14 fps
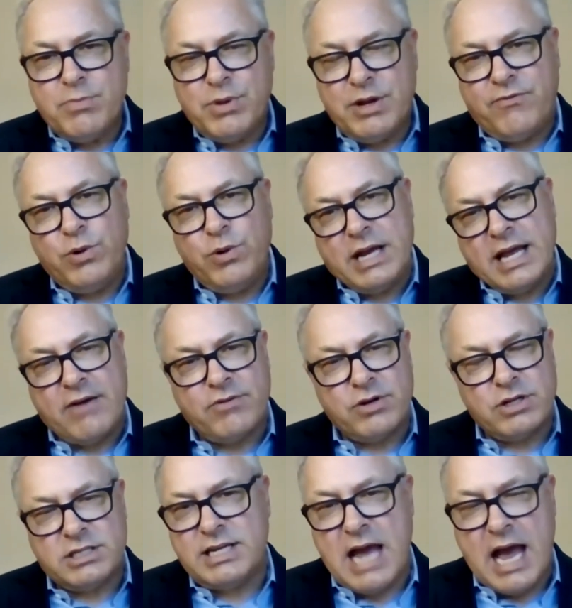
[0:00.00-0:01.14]
but if we could
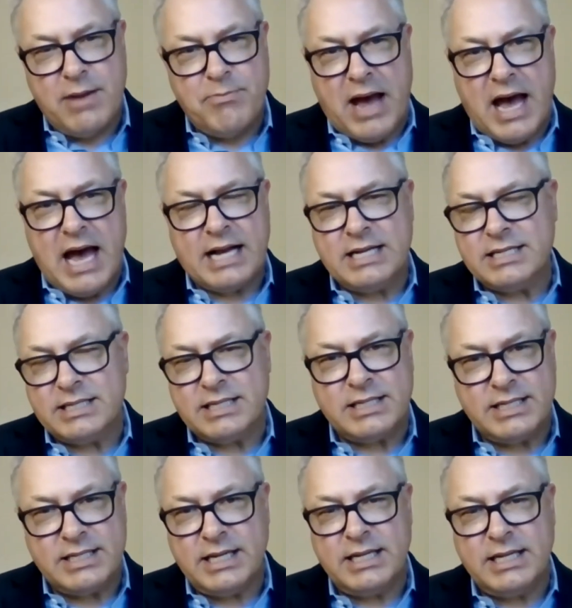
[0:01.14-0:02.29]
ever stand back as a
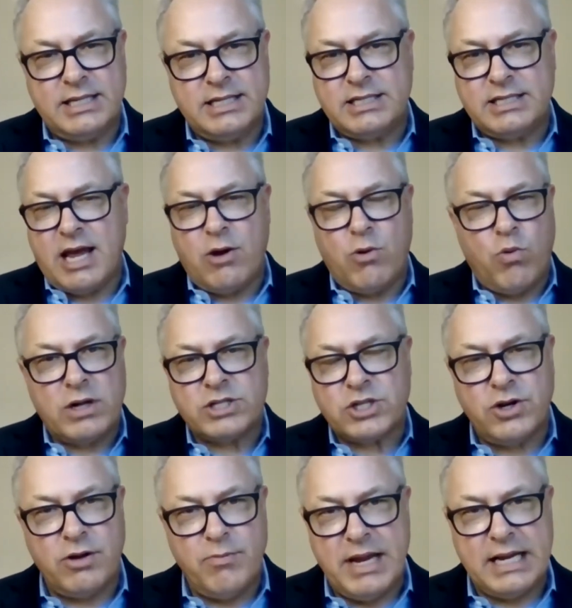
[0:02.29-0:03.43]
city to say, what's
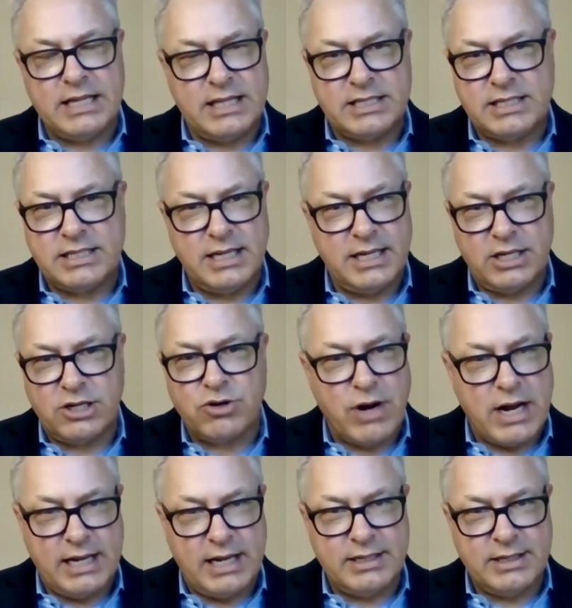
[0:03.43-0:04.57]
going to make this city
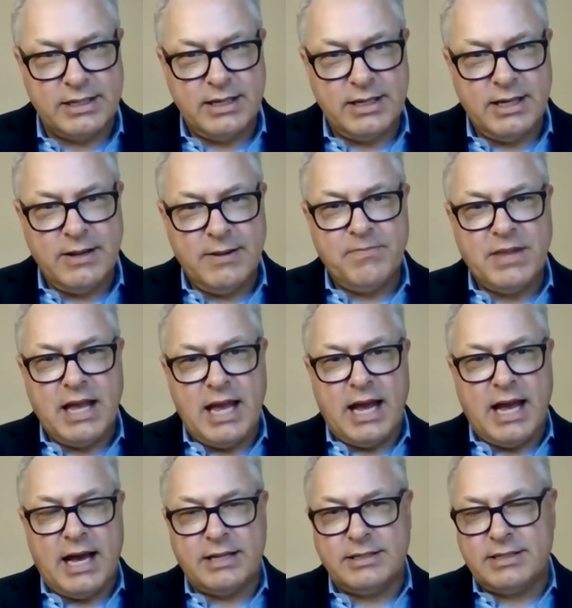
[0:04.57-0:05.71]
great?
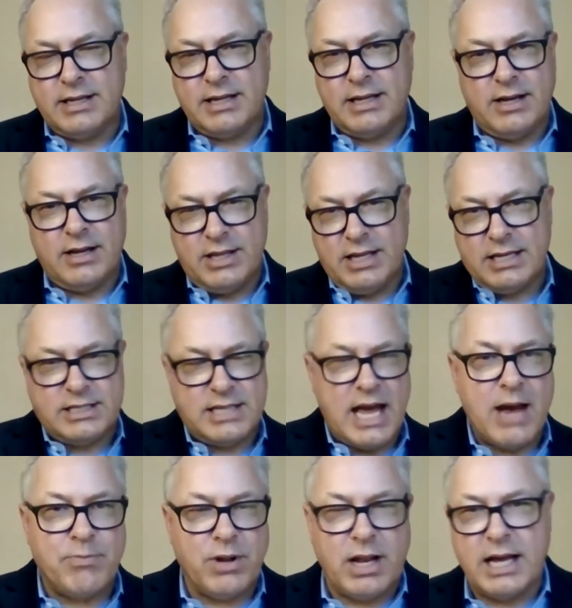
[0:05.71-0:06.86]
And you know, the
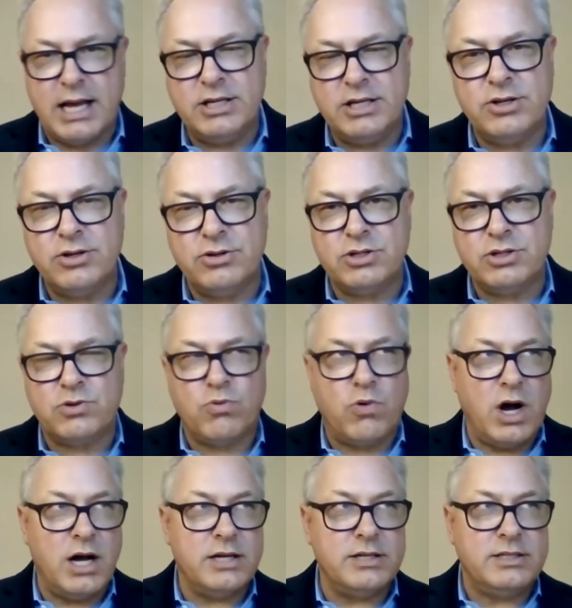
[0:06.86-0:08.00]
example I used
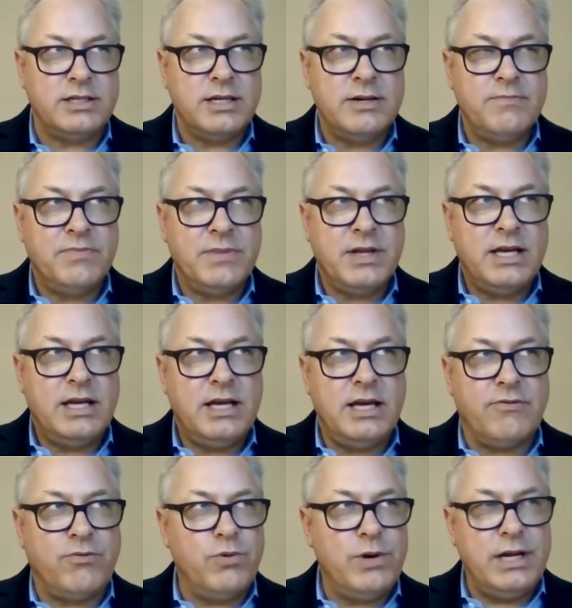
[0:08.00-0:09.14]
was
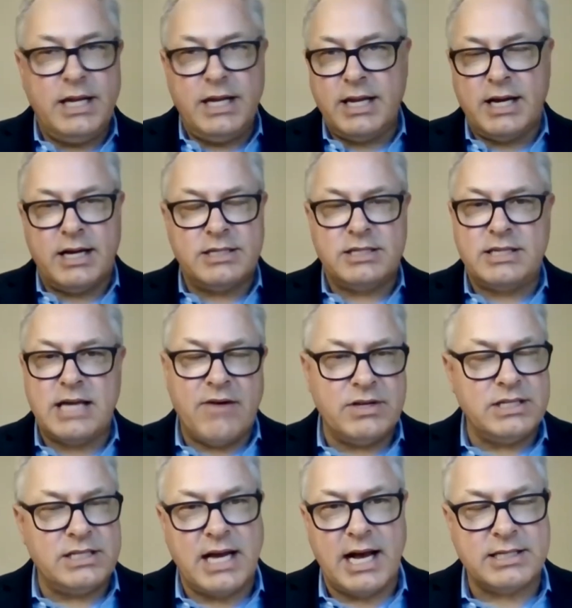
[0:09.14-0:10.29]
if we need a
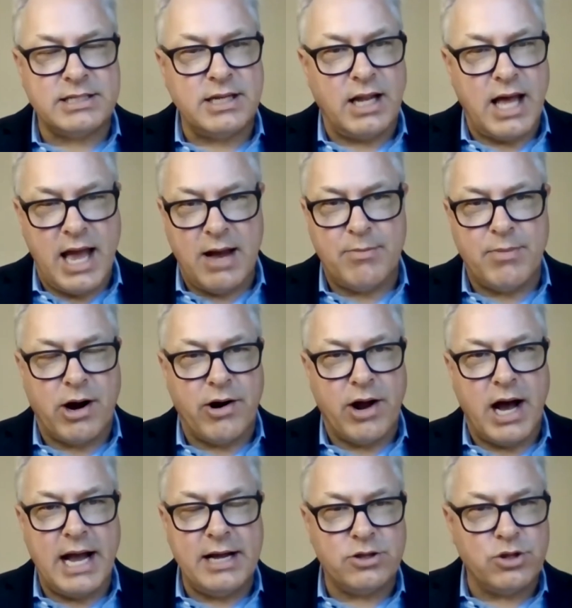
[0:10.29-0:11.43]
seven Tesla
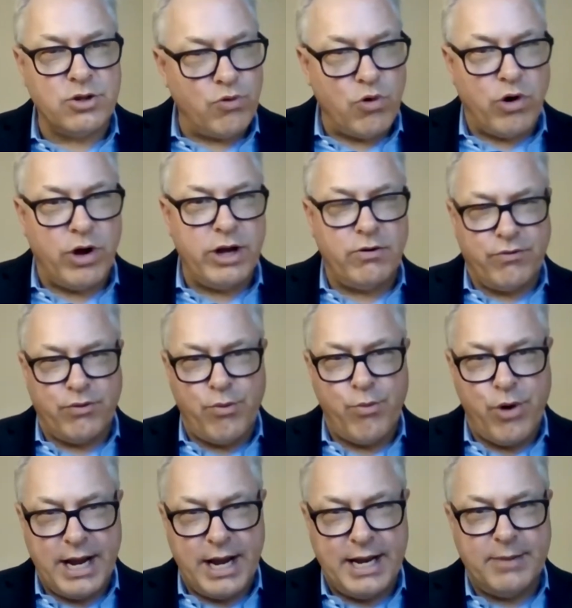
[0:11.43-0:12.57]
MRI at the Royal for
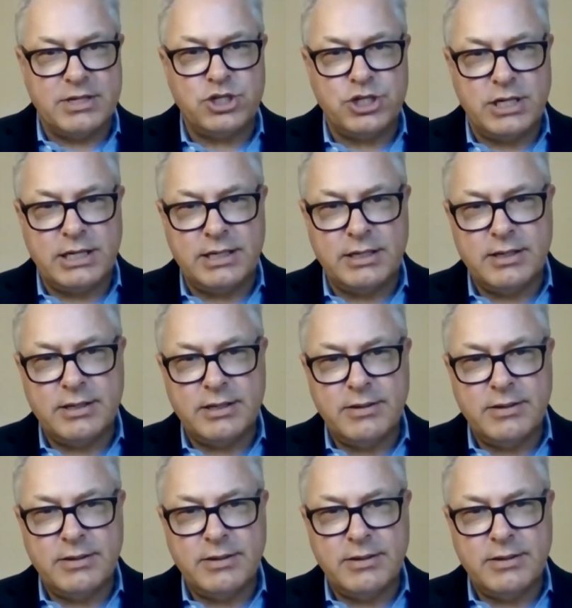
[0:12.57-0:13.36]
brain imaging,